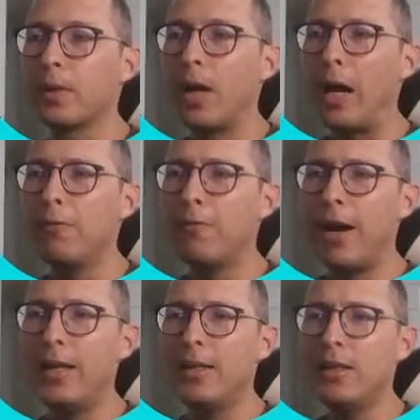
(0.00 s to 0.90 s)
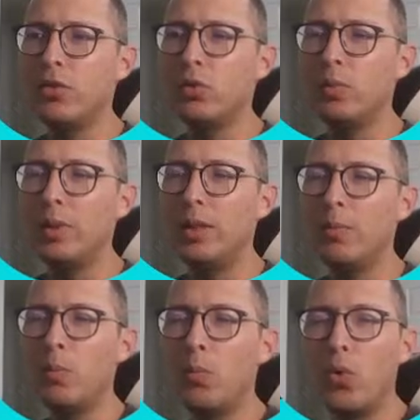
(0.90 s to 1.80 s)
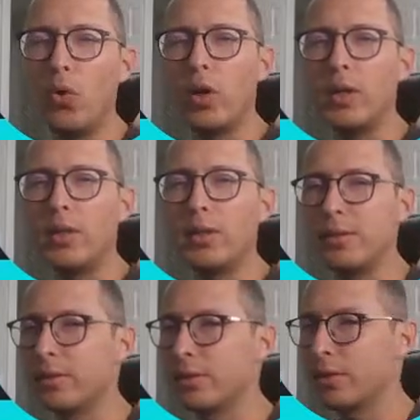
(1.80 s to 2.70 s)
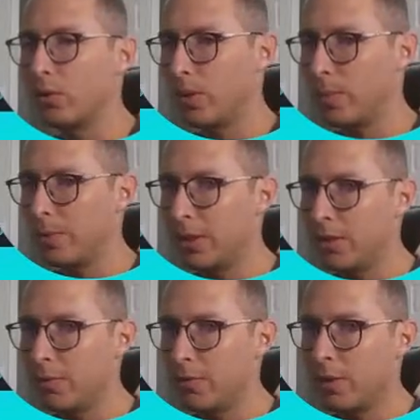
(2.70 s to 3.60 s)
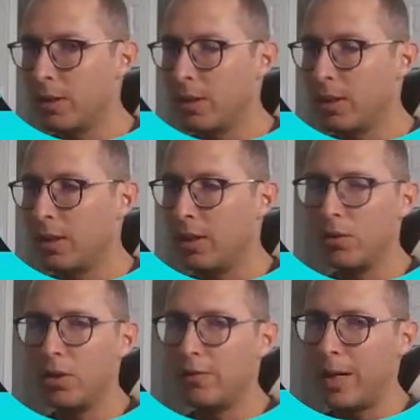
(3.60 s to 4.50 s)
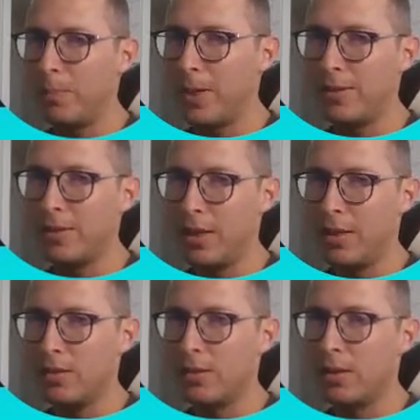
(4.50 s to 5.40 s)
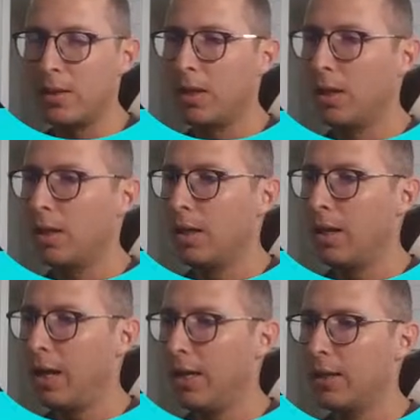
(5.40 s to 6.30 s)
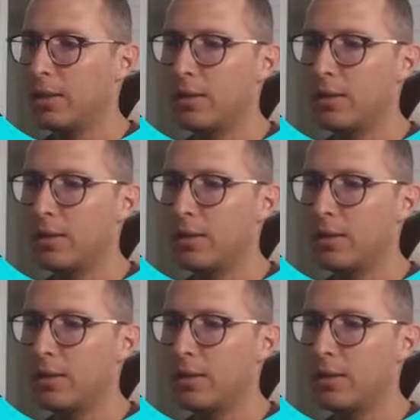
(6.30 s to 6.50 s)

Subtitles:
I find this to be more descriptive. I don't know if that makes sense. Like,